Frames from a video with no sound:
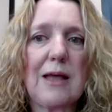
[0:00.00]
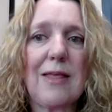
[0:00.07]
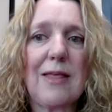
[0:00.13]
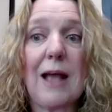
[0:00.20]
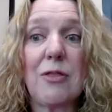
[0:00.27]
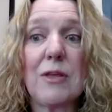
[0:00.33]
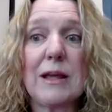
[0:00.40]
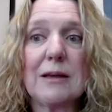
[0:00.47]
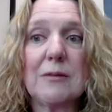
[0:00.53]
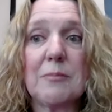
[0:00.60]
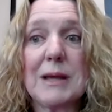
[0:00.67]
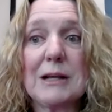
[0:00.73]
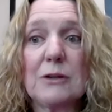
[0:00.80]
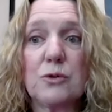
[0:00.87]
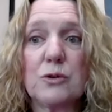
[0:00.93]
I think
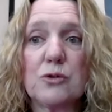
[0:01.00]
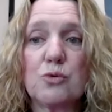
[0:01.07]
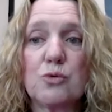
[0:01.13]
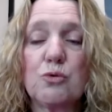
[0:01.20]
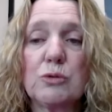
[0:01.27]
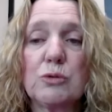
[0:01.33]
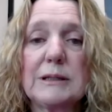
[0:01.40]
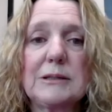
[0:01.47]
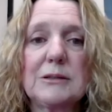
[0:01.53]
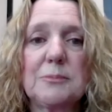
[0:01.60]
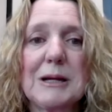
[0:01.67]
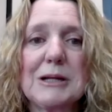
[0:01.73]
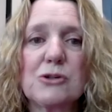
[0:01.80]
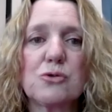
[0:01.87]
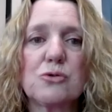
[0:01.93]
it makes for a truly
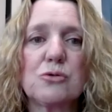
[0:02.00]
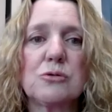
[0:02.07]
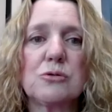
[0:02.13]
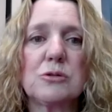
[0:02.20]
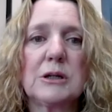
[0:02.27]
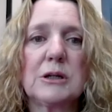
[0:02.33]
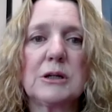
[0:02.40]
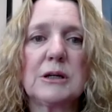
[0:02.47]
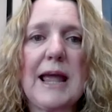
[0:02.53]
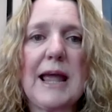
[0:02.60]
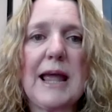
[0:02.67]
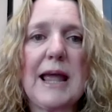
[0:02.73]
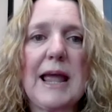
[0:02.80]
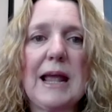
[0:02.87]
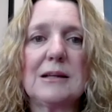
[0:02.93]
special
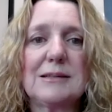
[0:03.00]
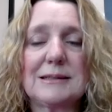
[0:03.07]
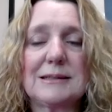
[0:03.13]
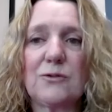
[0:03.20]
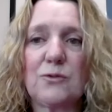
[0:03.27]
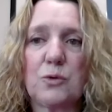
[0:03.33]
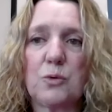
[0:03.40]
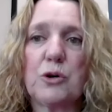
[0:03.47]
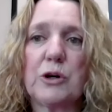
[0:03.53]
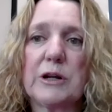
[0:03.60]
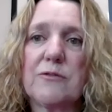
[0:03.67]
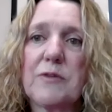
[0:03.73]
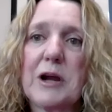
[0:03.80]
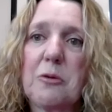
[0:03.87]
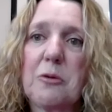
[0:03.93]
and successful work
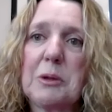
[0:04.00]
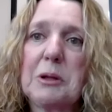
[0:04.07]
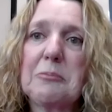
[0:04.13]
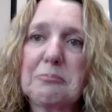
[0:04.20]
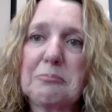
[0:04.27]
environment.